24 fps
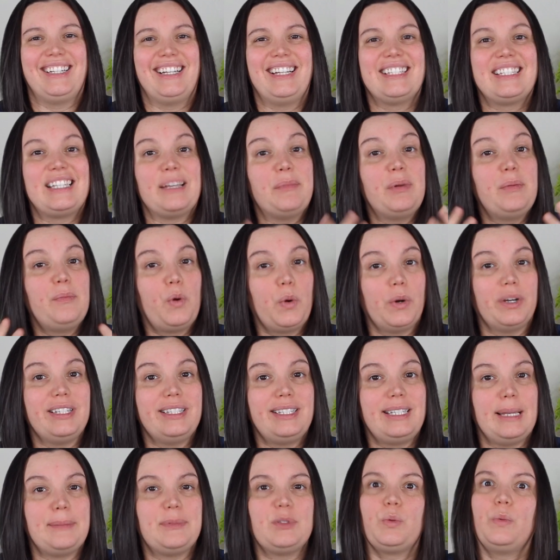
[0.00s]
Some
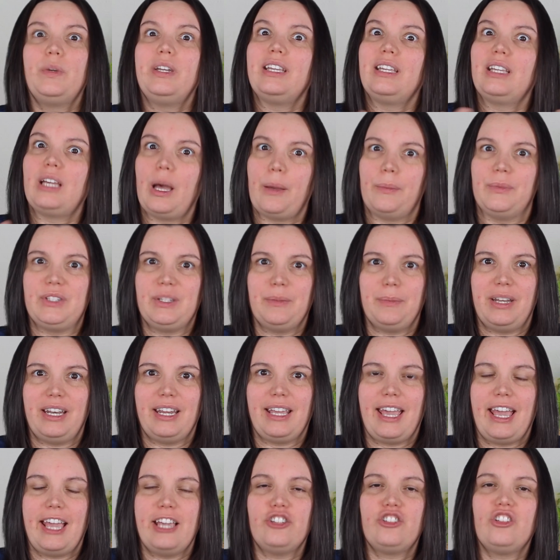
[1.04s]
important tips when it comes to
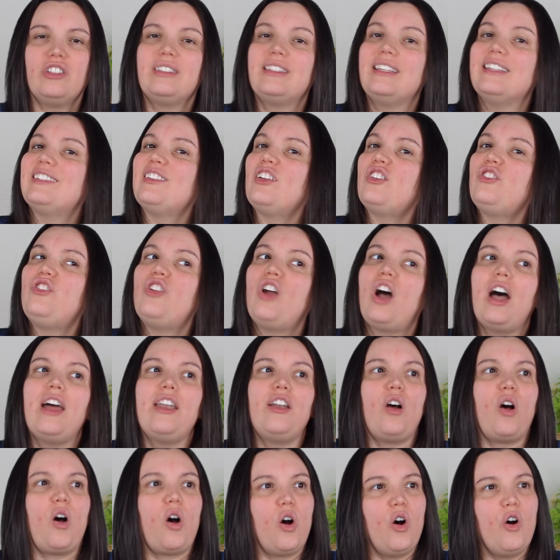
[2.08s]
medications is not
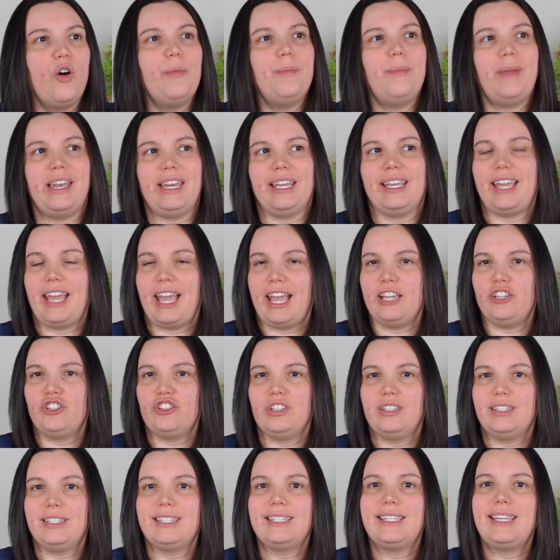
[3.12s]
all
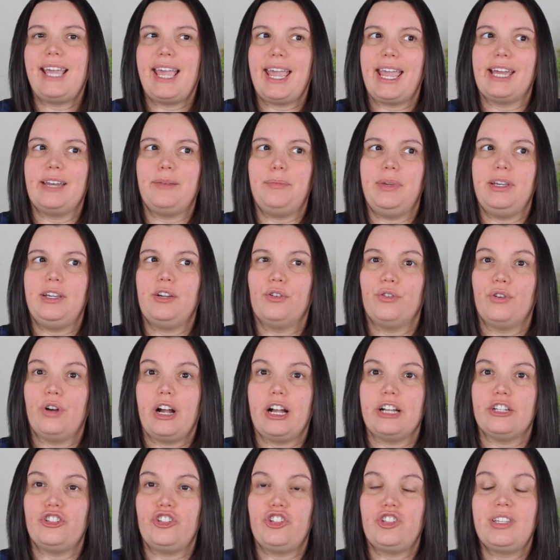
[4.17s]
medications can be
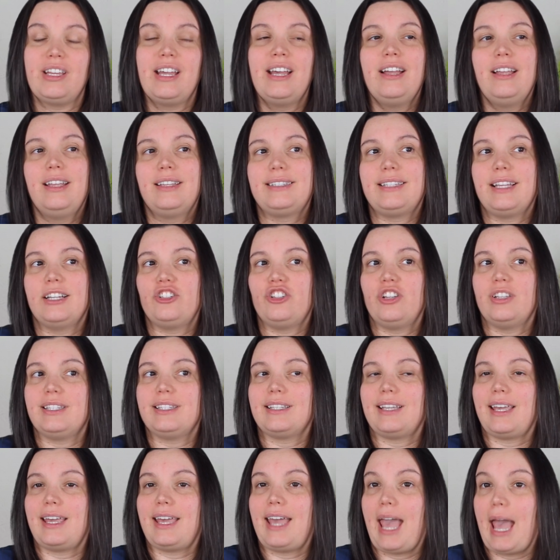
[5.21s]
crushed, such
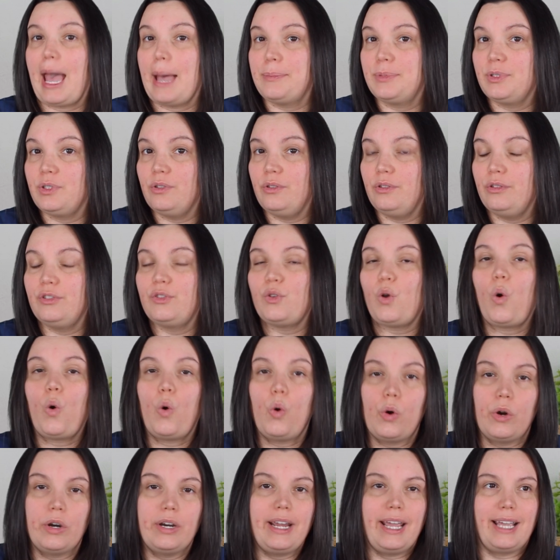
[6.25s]
as capsules
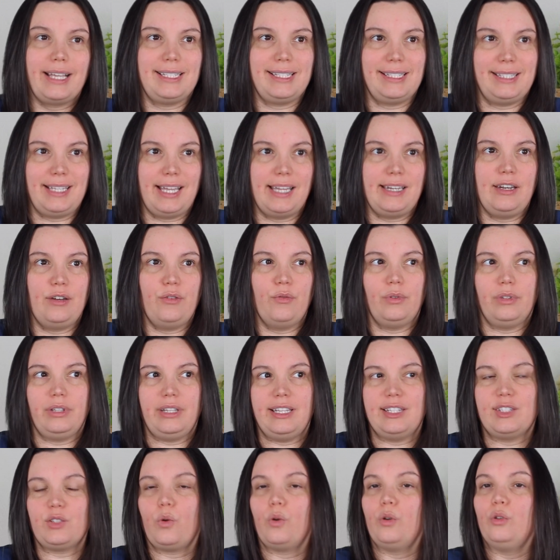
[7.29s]
or extended
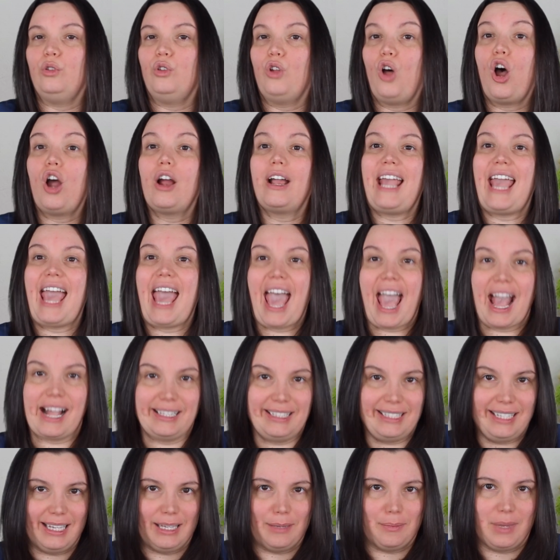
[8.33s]
release or
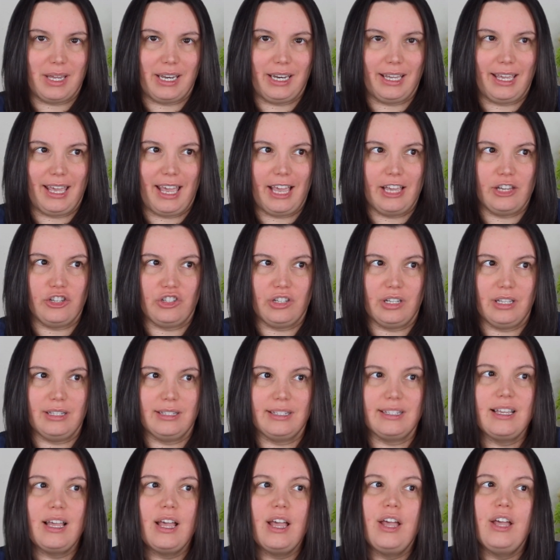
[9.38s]
long-acting
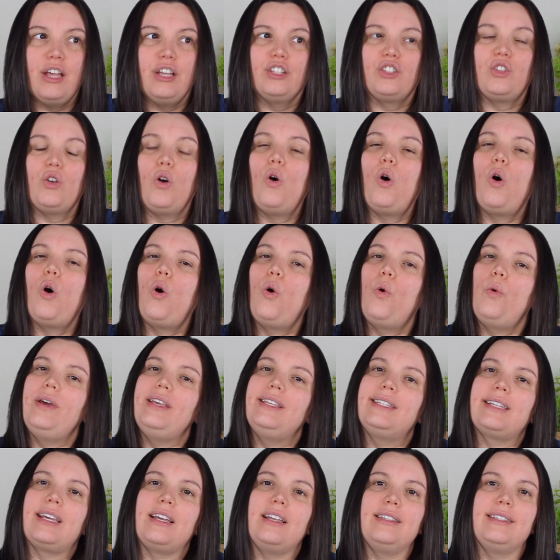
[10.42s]
medications. So
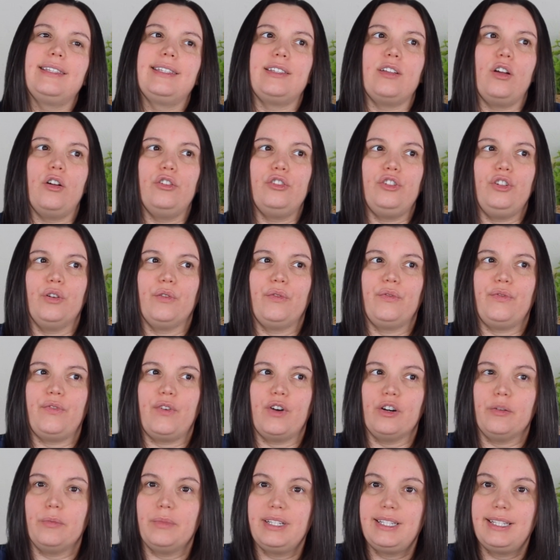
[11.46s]
always consult your
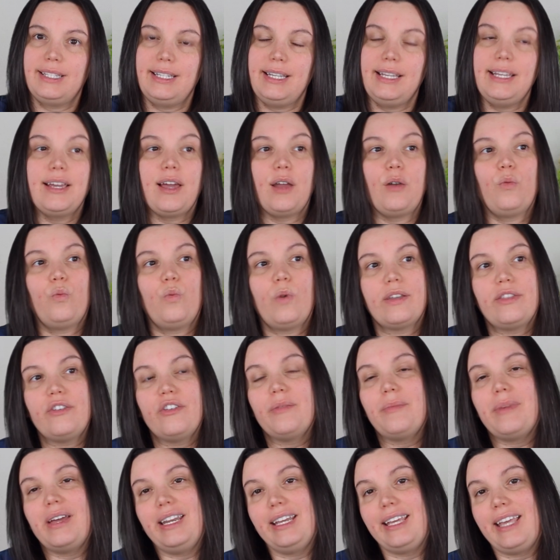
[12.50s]
pharmacy on whether
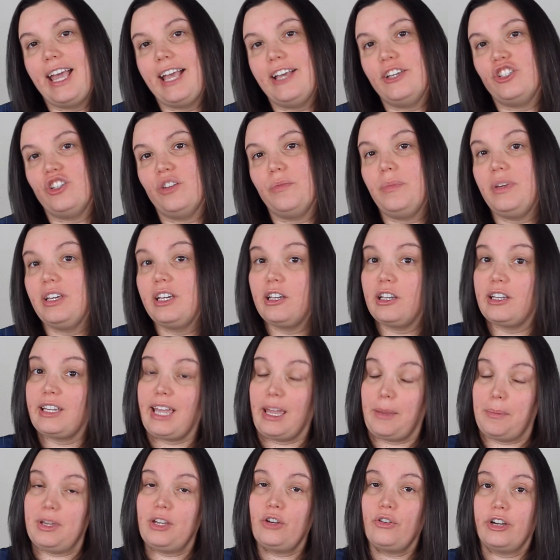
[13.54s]
a medication
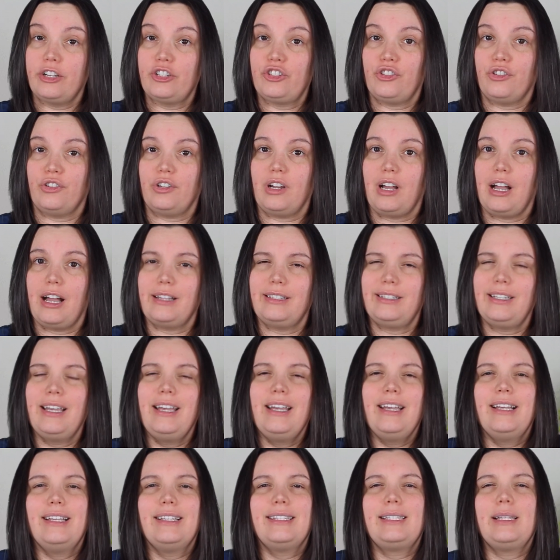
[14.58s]
can be crushed or not.
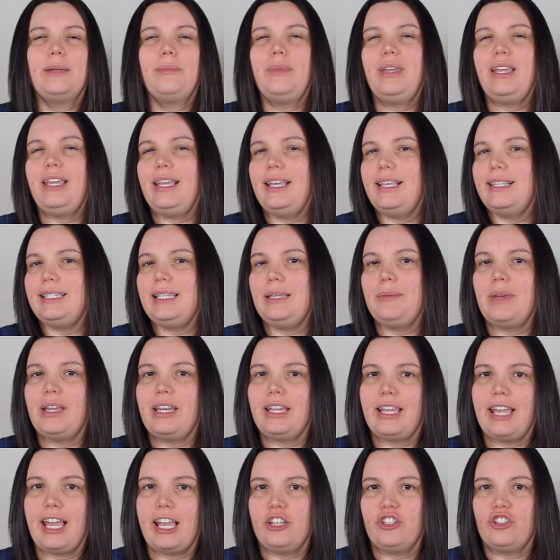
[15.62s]
Some easy
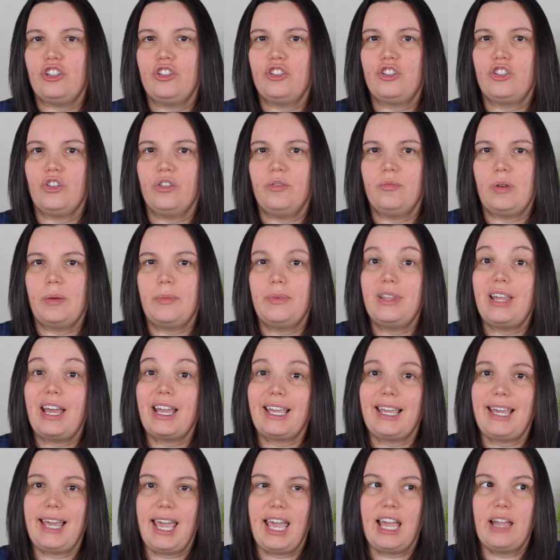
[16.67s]
medications to remember
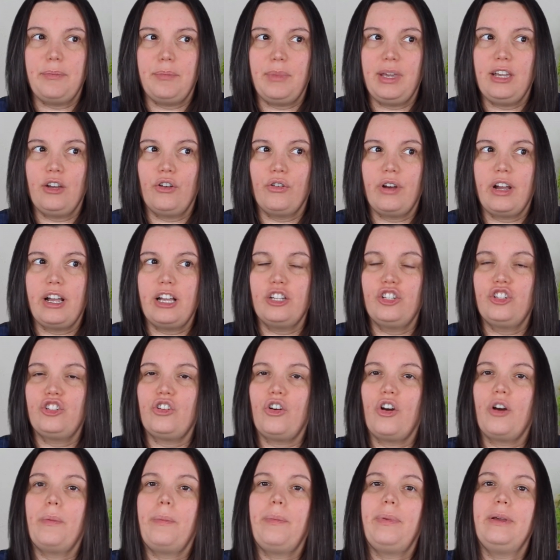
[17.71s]
that can't be
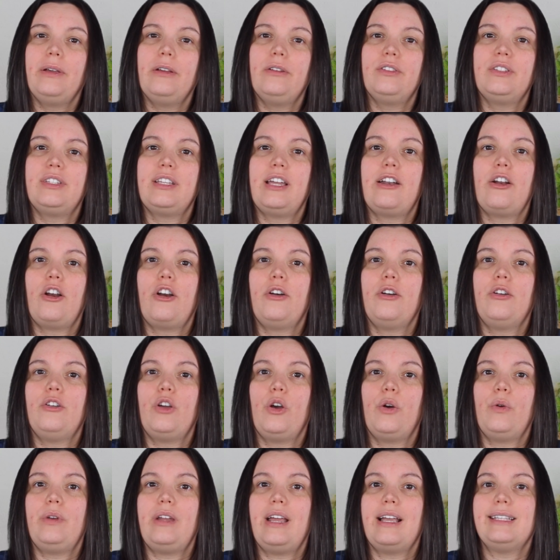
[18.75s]
crushed are pills that are
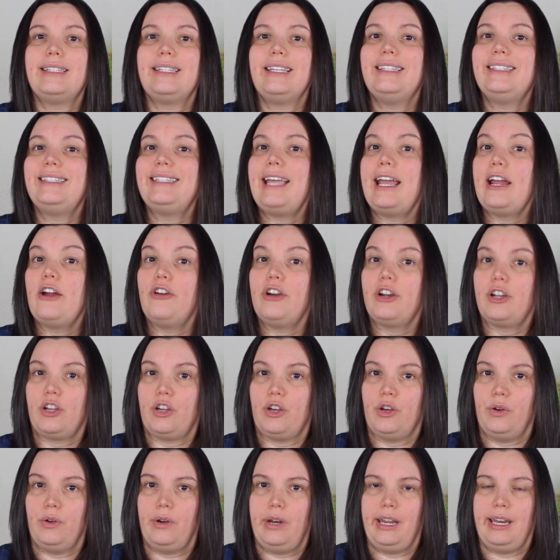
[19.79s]
known as
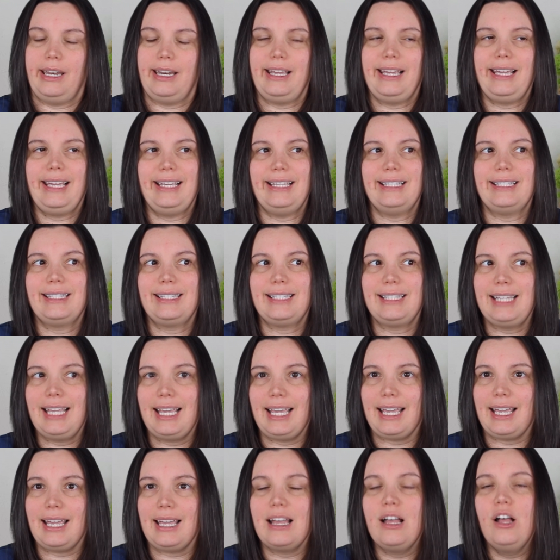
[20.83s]
enteric-coated,
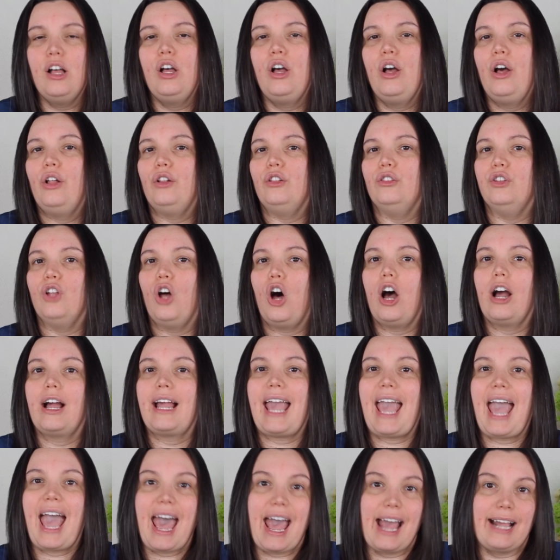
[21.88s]
EC,
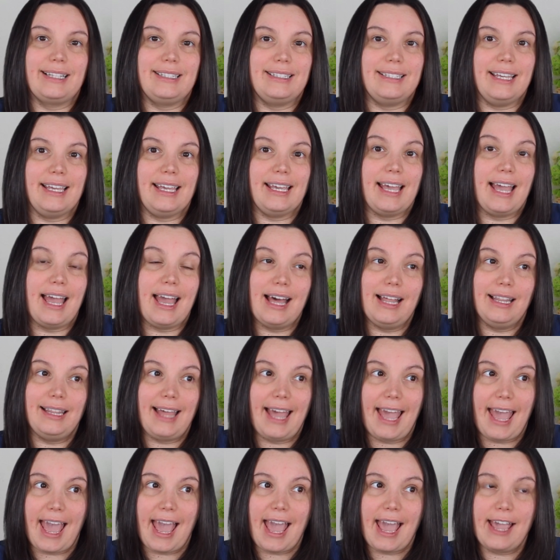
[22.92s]
long-acting,
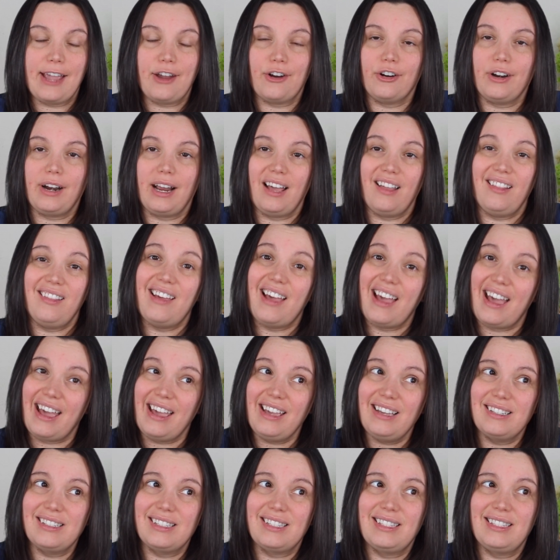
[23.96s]
LA or
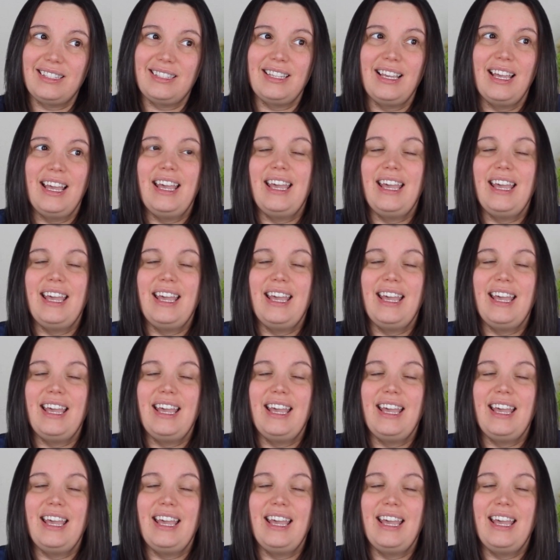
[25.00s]
LX,